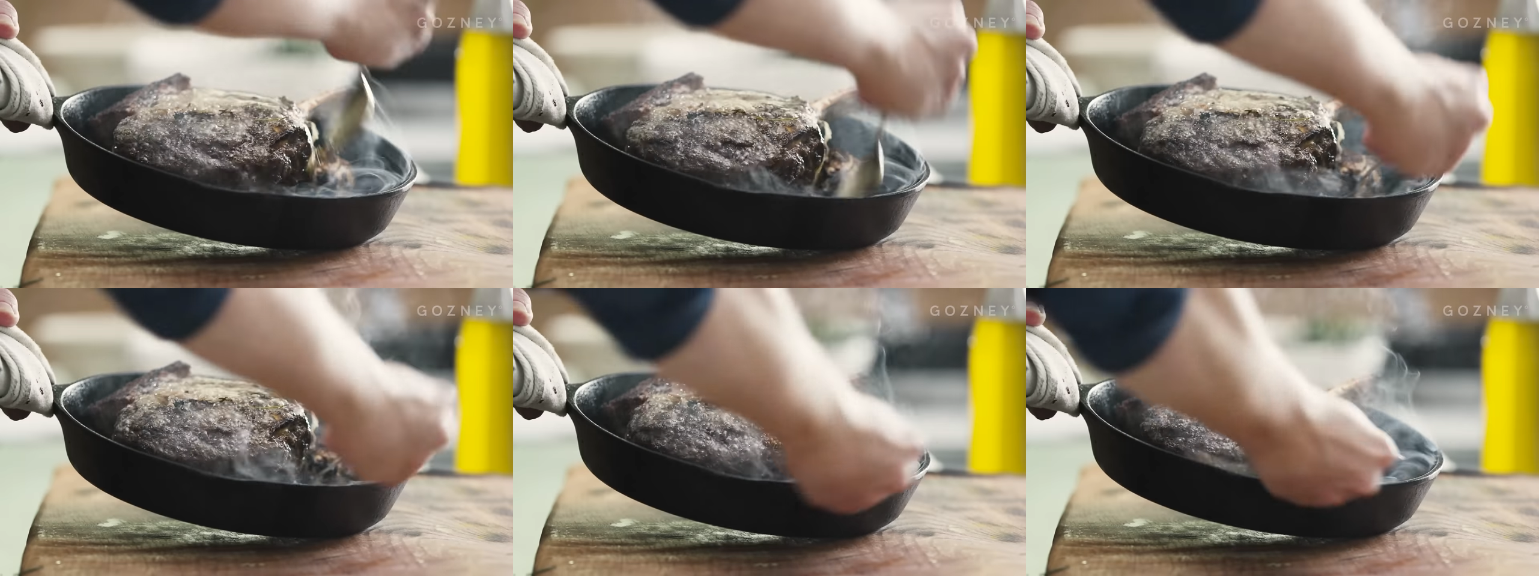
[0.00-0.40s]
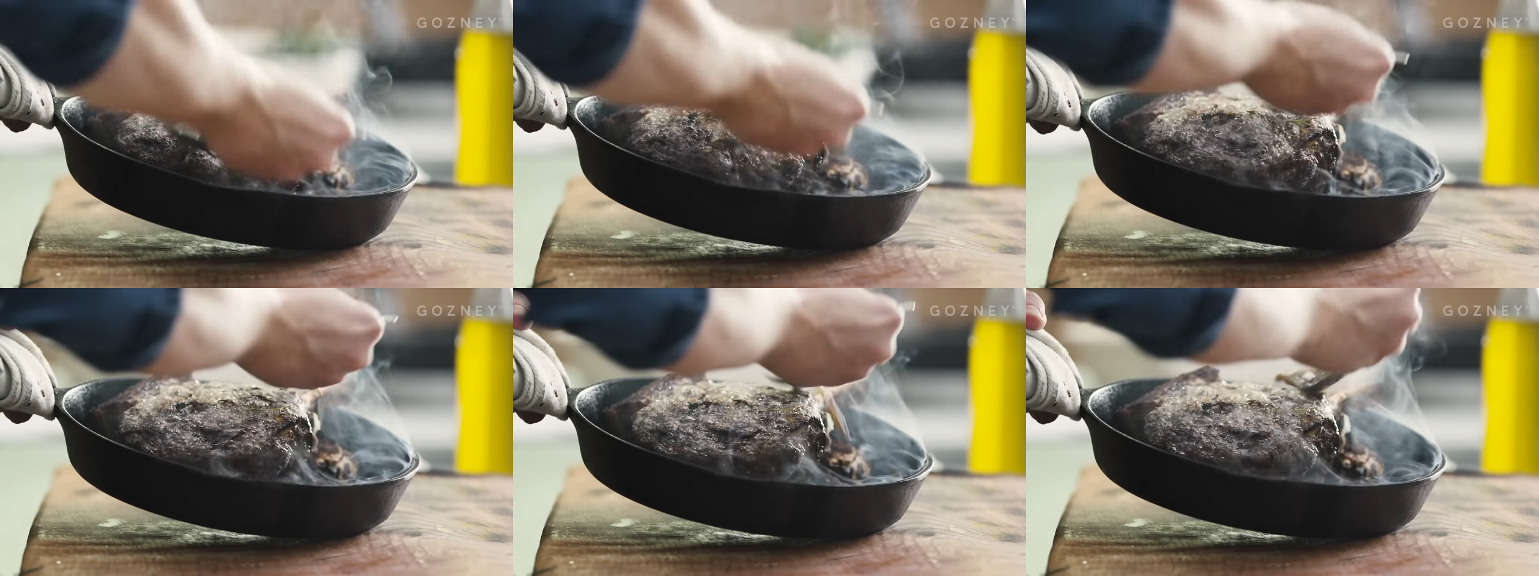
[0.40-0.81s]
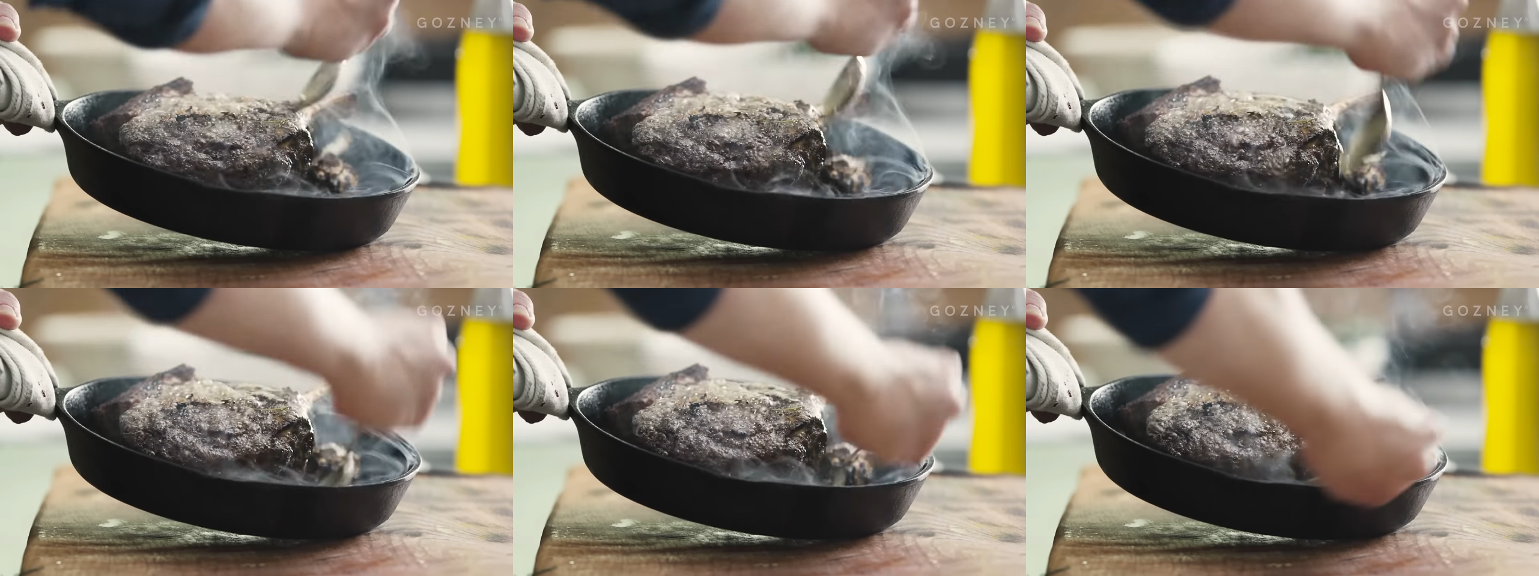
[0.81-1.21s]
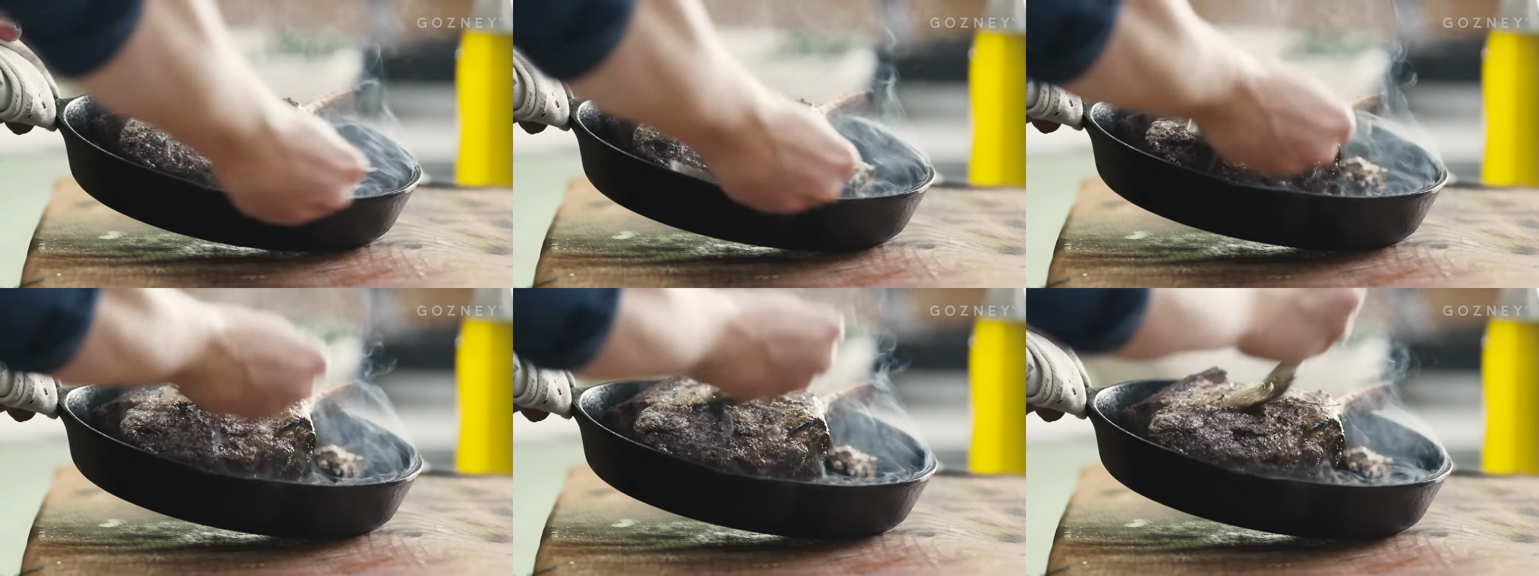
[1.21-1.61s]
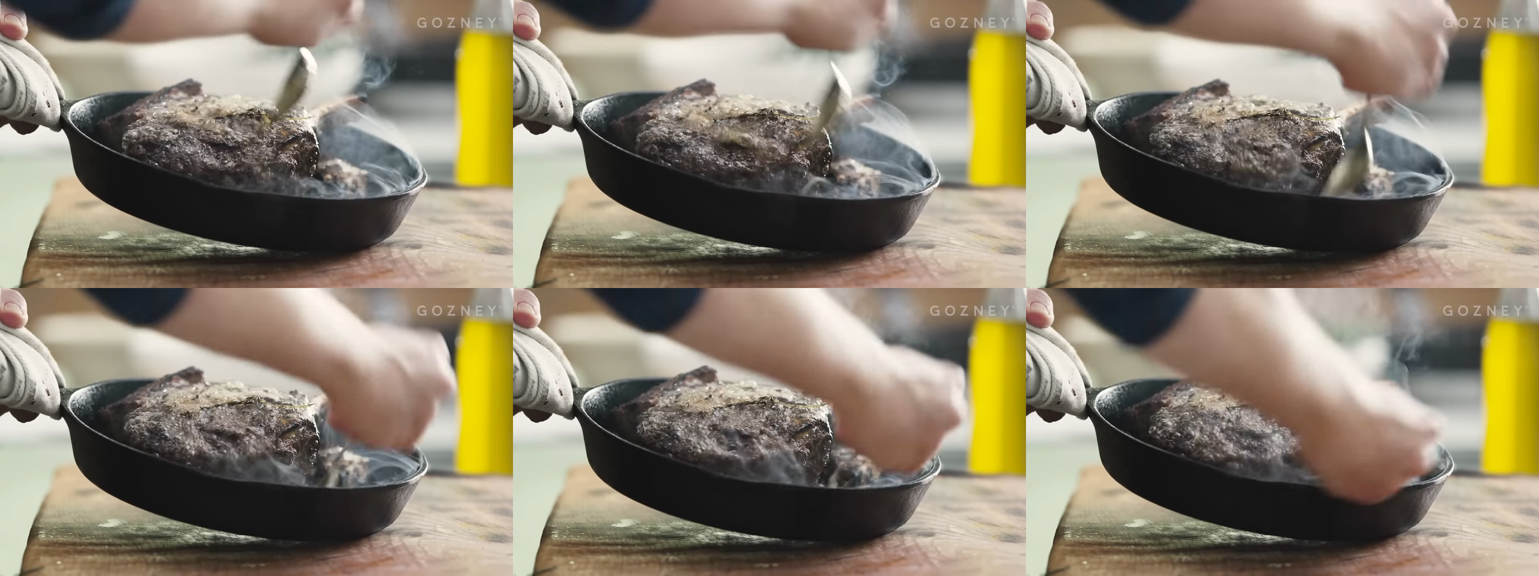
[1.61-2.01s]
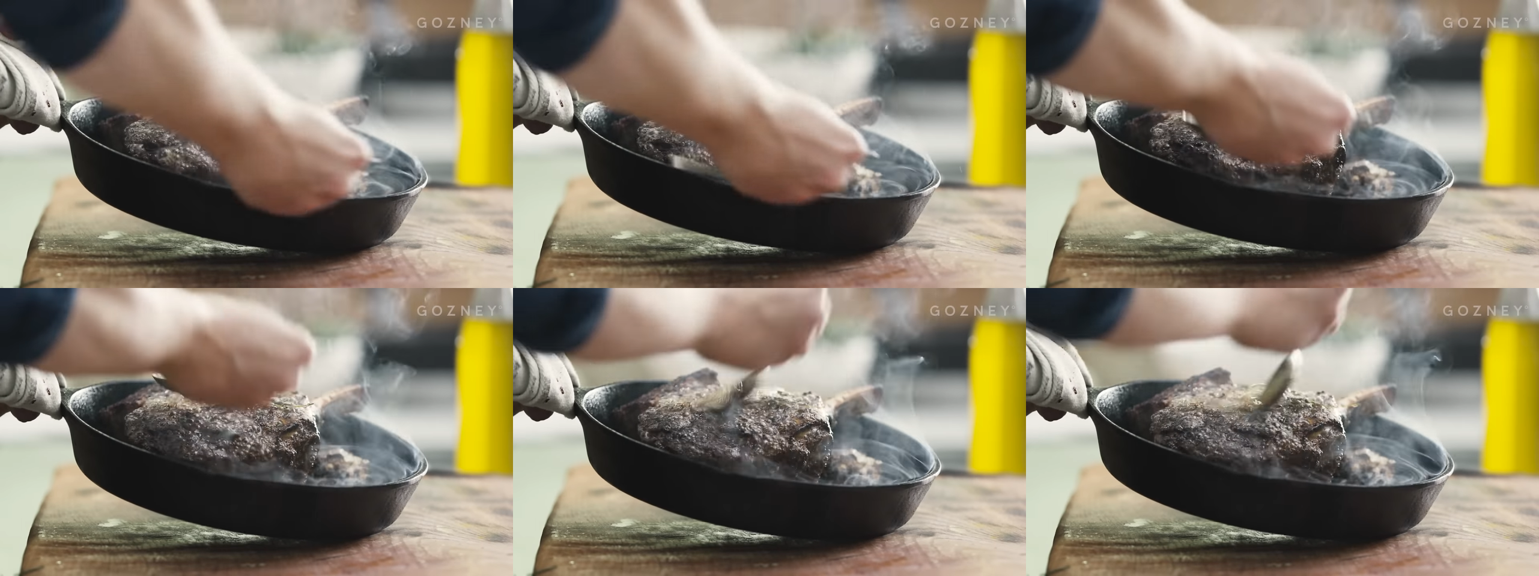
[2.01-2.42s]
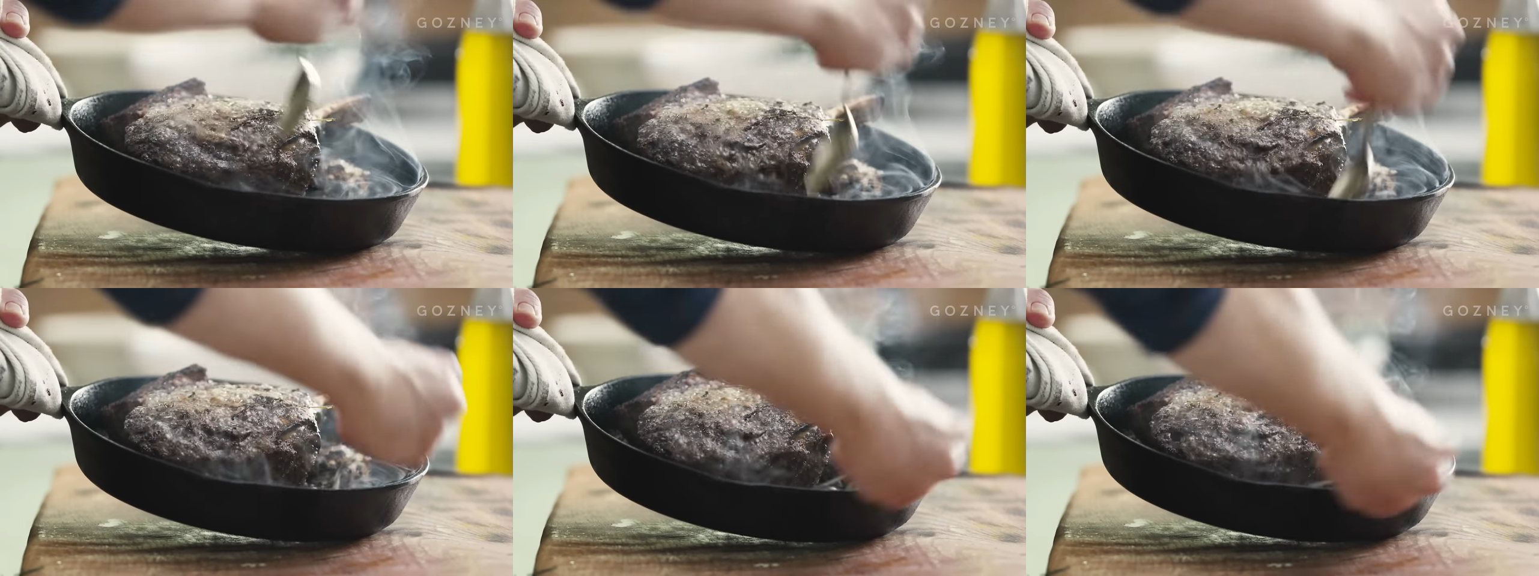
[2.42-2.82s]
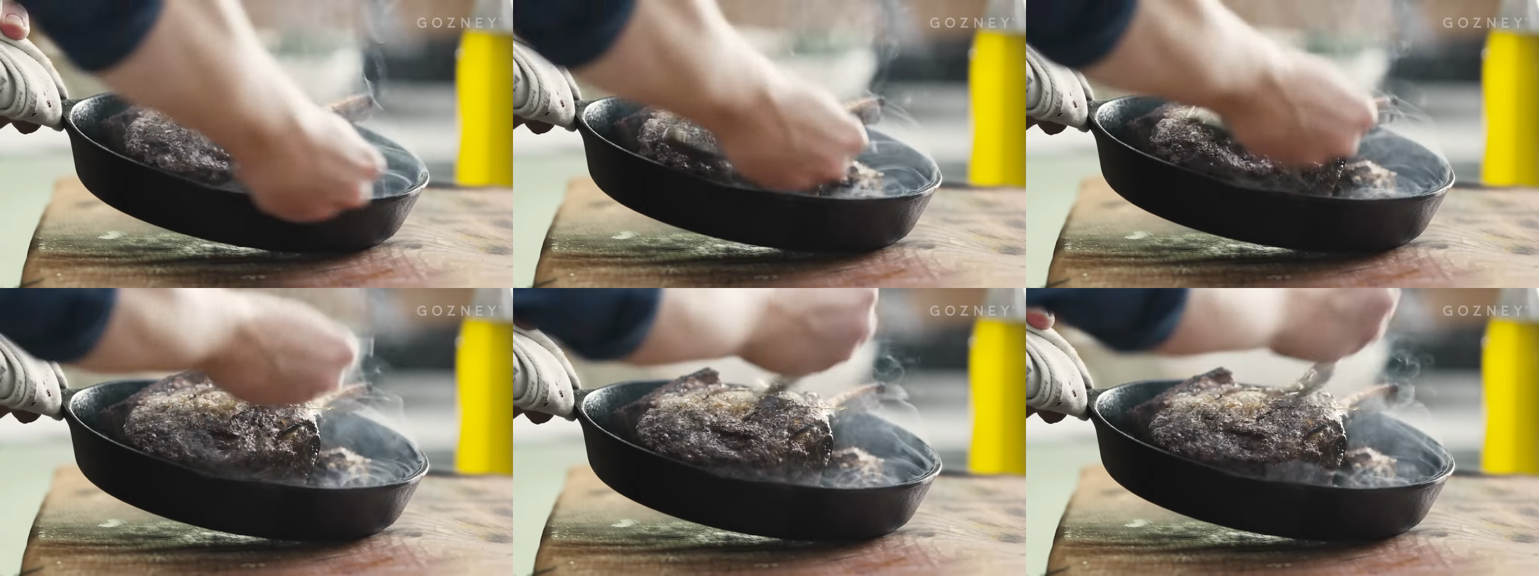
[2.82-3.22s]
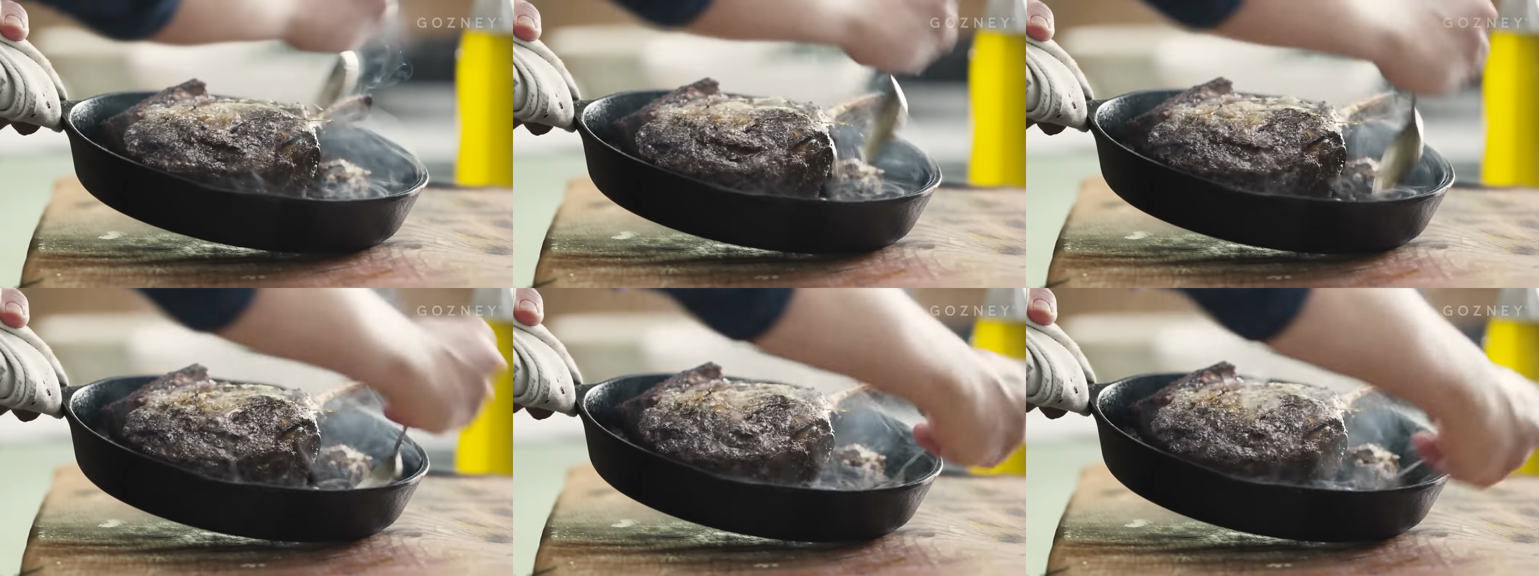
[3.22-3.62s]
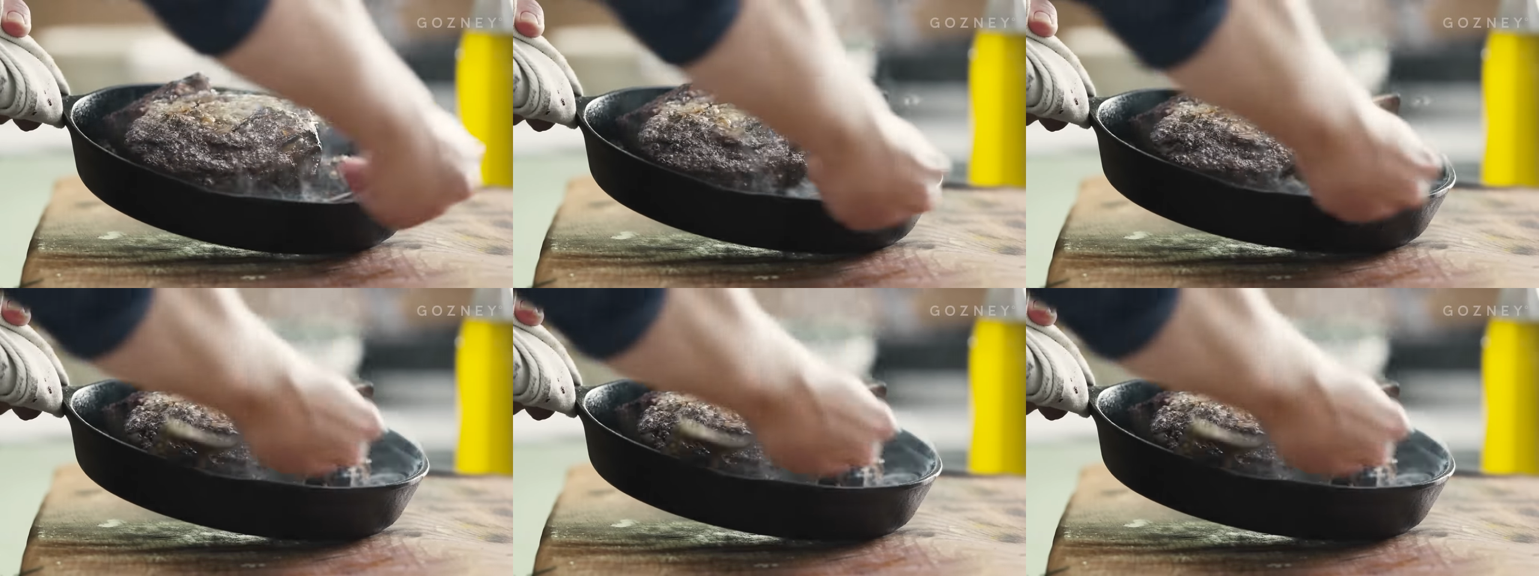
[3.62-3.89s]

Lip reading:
Nobody's mouth can be seen.